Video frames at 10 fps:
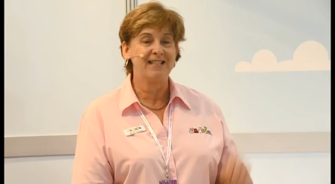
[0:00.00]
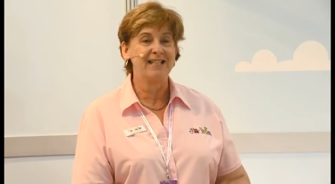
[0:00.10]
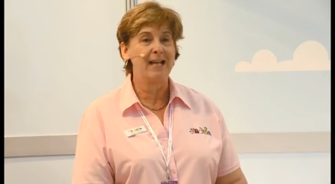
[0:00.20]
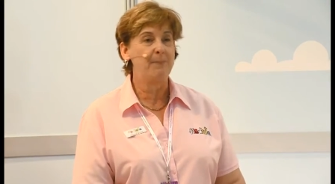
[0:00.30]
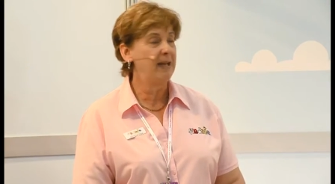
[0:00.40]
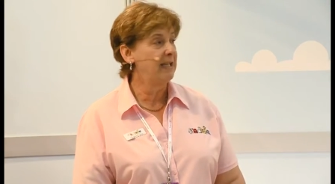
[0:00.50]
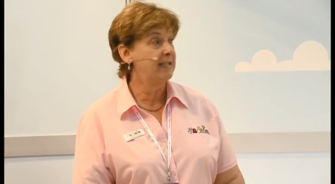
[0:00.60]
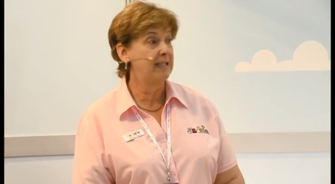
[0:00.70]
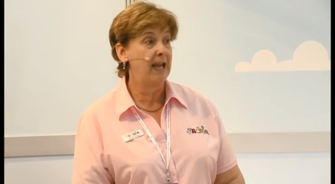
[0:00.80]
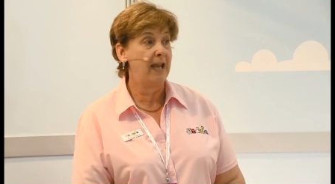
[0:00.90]
and sleeping
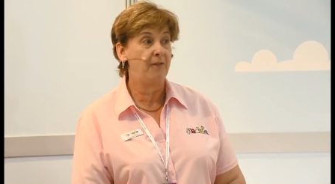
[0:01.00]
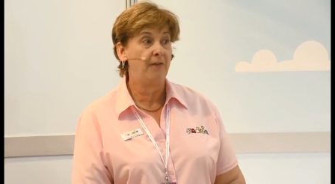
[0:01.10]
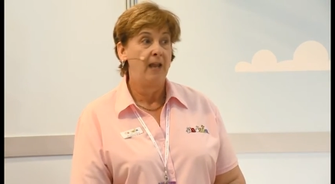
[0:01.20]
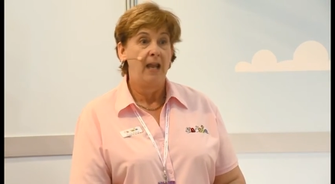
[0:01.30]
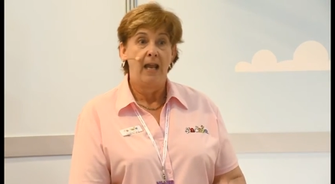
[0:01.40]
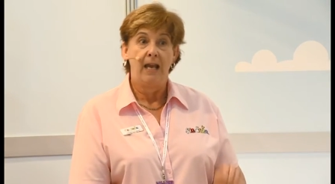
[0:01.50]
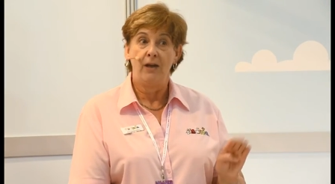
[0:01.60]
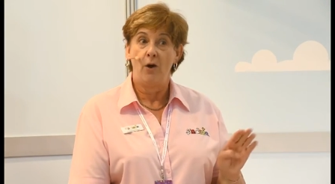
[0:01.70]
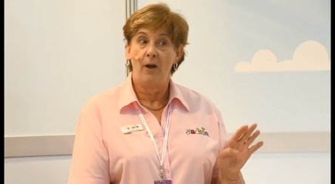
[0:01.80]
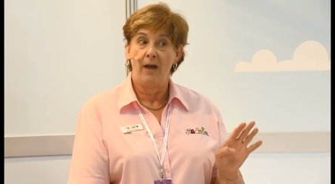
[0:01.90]
is that if
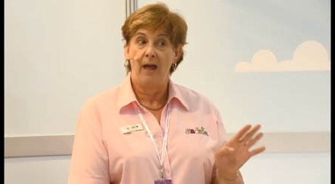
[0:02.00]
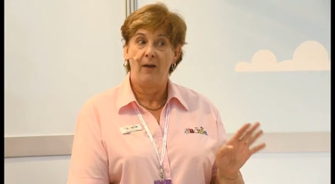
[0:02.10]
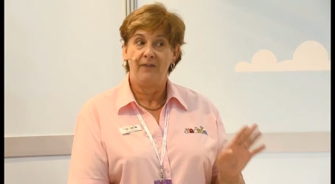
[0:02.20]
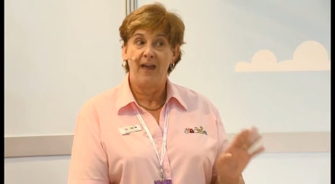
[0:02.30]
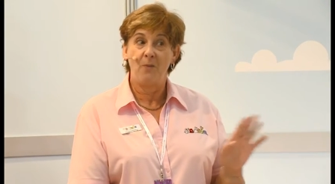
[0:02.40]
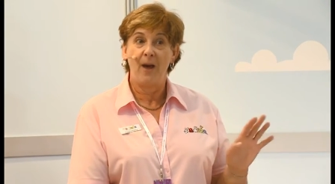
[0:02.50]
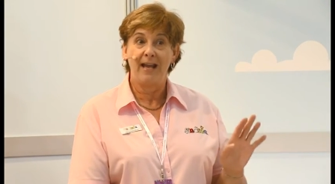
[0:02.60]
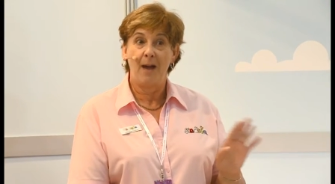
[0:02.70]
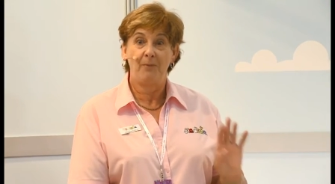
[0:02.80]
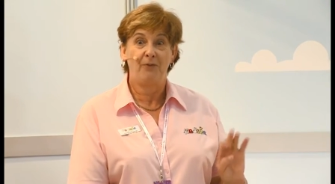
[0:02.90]
you know if they
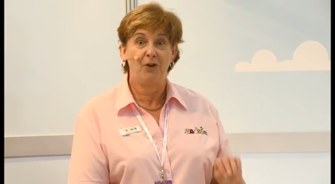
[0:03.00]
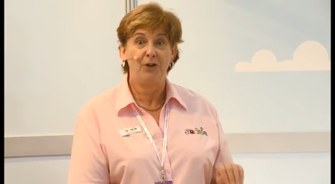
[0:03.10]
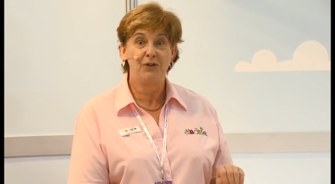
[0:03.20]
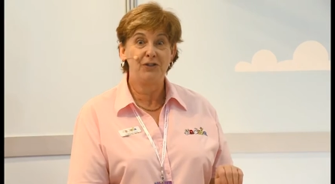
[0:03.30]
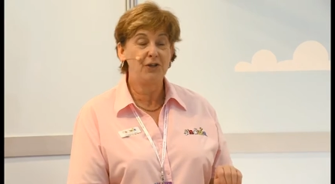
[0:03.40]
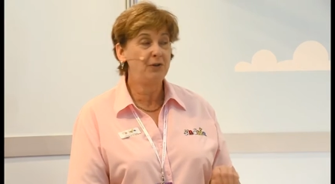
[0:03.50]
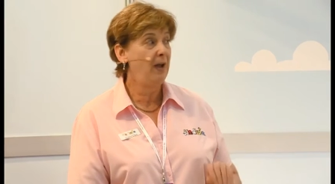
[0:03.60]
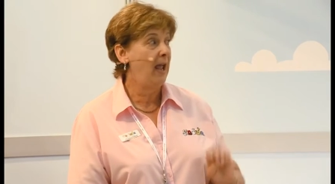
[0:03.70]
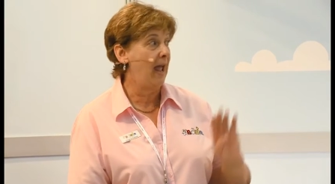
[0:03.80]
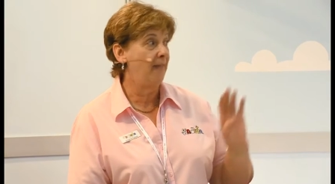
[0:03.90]
wake up before you
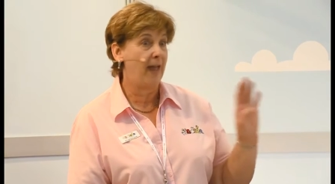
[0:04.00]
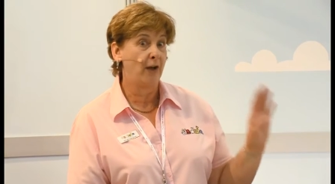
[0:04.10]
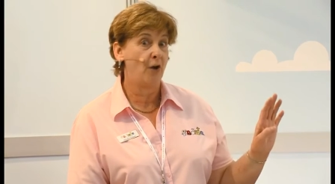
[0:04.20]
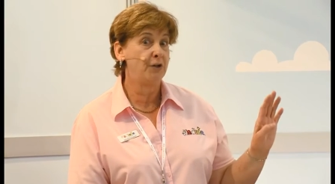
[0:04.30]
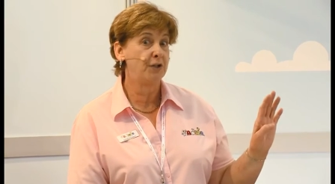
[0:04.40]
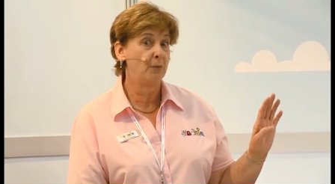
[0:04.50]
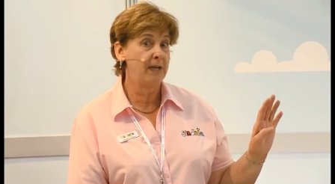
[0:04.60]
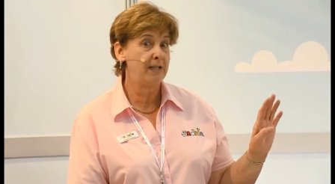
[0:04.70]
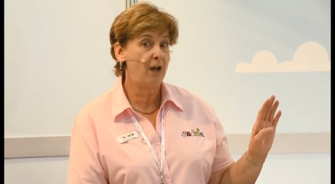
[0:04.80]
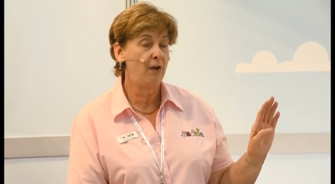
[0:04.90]
do and they go to the
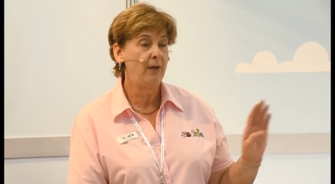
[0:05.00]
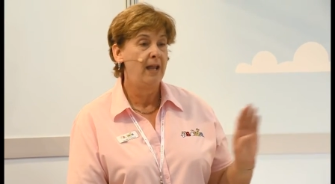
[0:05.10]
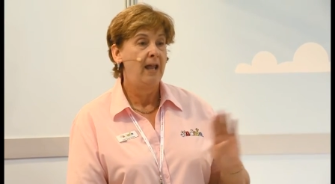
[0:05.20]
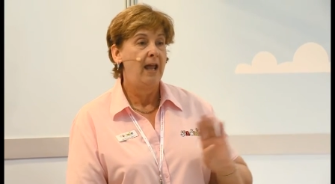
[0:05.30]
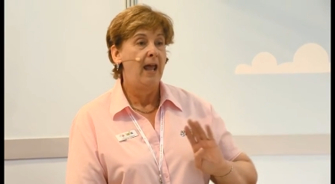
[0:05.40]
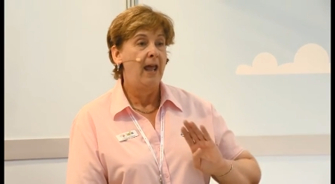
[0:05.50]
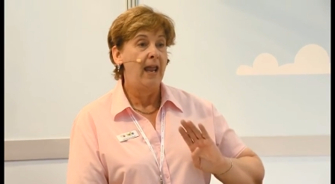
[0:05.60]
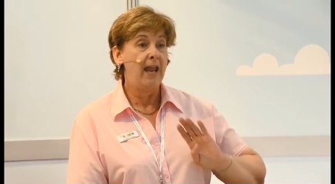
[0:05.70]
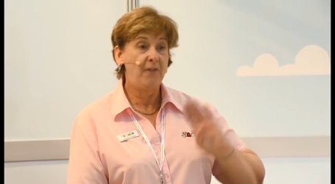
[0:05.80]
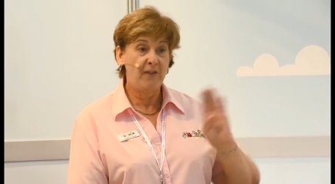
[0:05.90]
window,
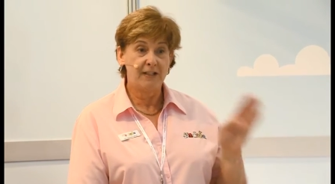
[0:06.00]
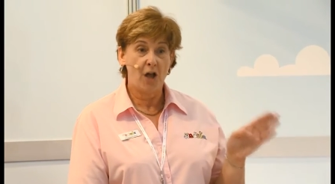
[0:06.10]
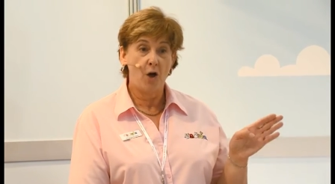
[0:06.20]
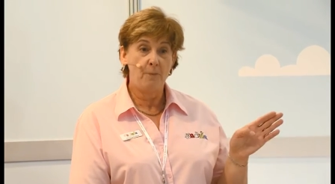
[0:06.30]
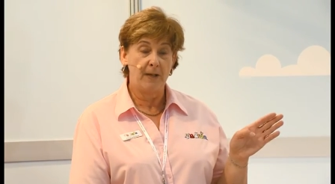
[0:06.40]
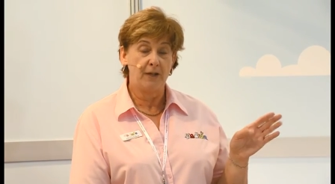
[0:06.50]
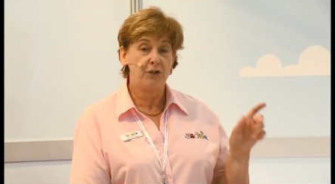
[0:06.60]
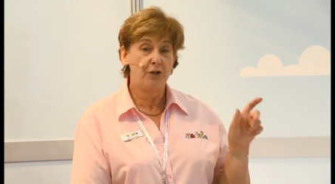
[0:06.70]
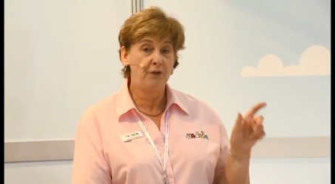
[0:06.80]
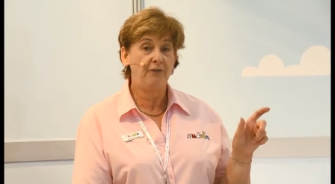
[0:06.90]
if it's open
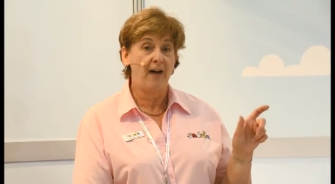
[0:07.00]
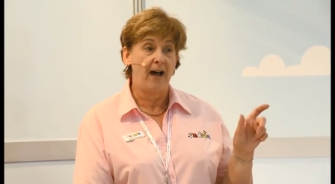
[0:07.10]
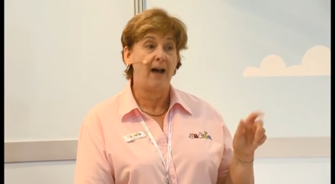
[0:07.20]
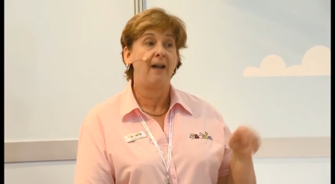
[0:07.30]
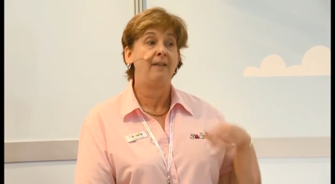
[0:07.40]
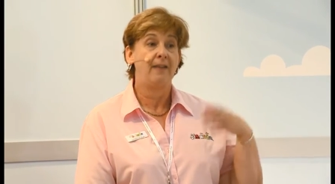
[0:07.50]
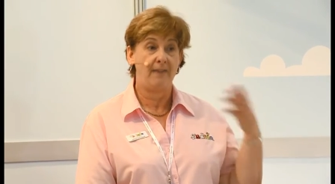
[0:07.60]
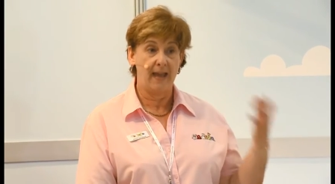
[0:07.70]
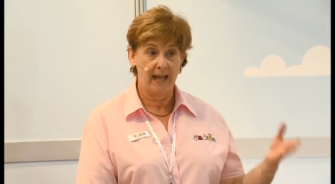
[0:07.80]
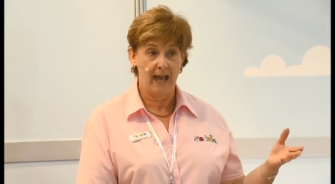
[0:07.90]
too far,
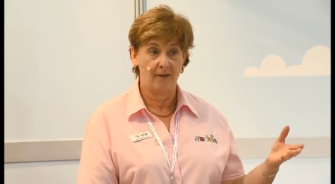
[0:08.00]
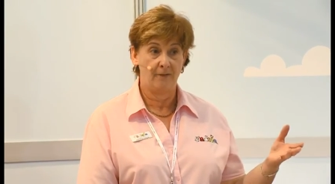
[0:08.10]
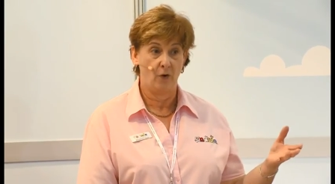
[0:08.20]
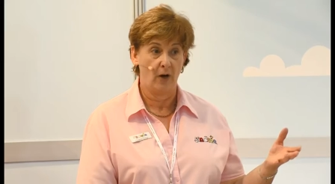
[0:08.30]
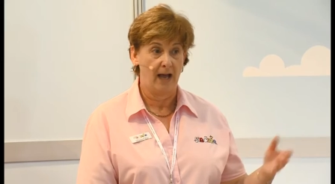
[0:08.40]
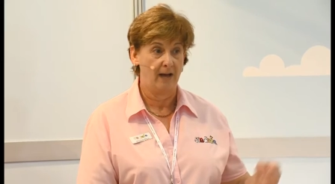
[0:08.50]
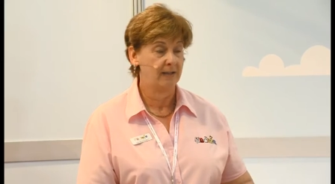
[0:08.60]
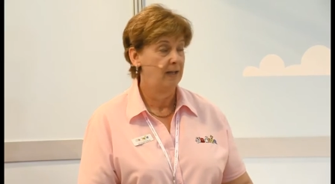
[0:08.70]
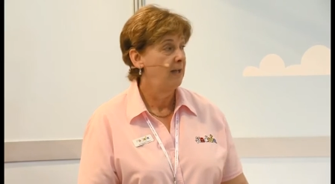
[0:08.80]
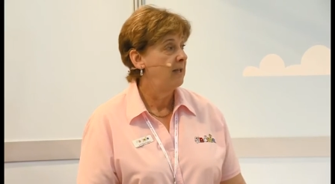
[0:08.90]
then they can fall out.
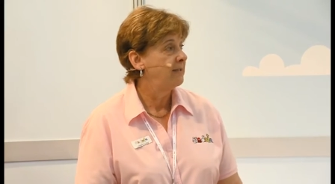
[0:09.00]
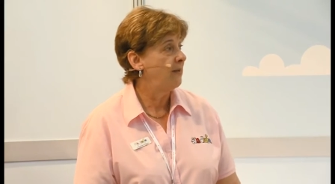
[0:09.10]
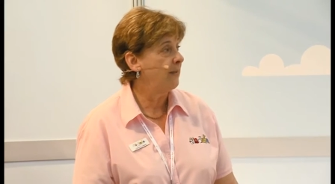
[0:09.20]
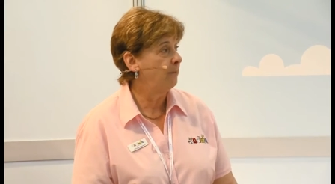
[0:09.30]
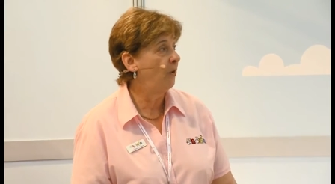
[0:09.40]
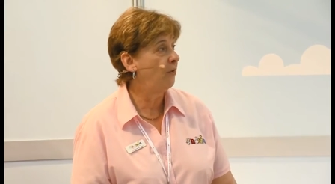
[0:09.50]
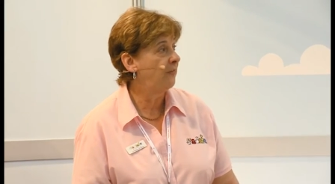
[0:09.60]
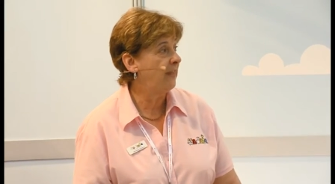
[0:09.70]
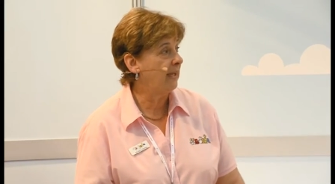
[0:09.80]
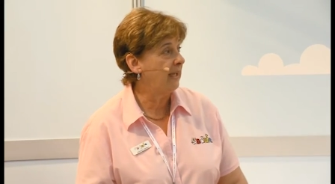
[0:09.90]
So the
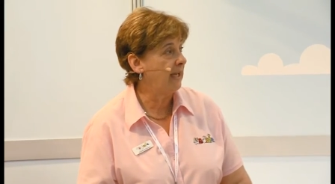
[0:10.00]
important thing